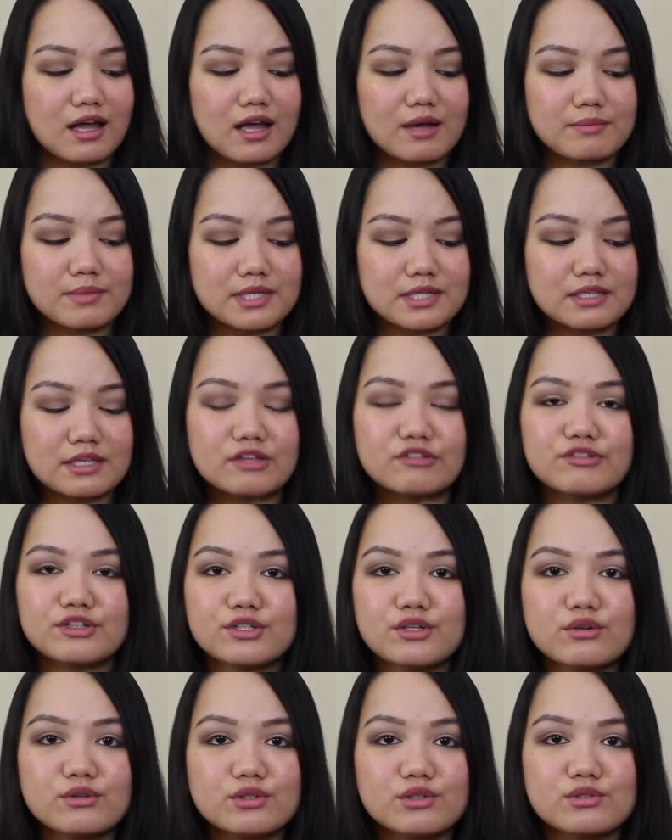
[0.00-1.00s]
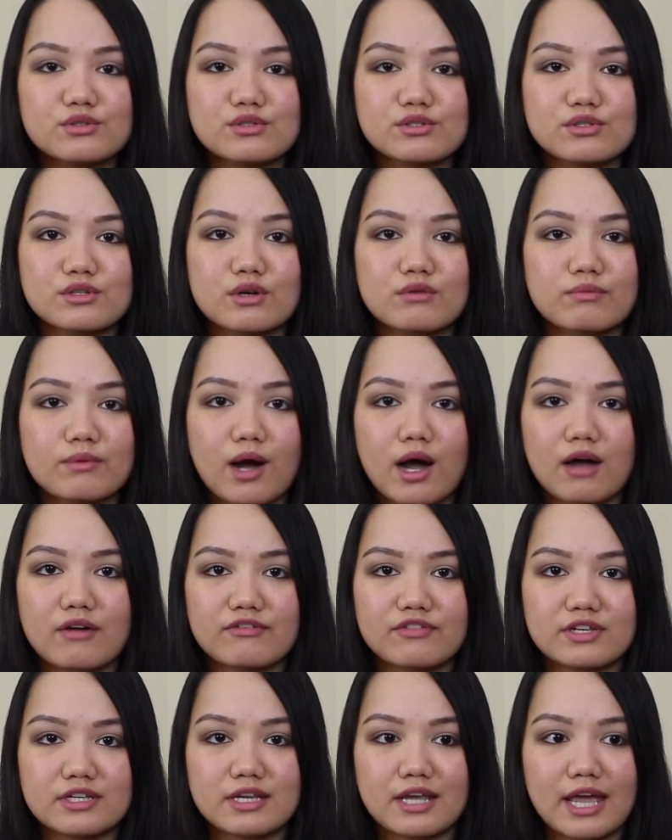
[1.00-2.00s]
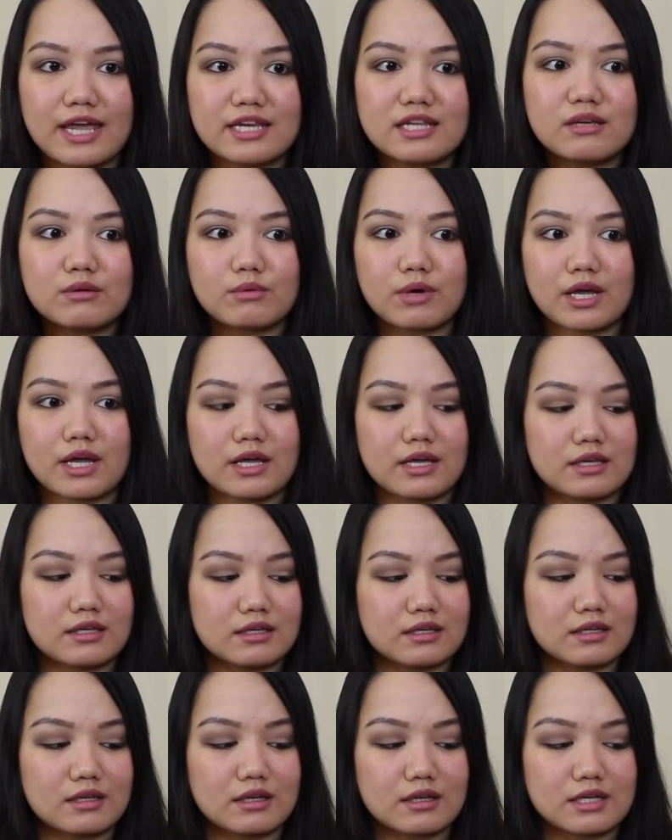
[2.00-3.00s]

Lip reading: I mean, if you don't use soap often anyway,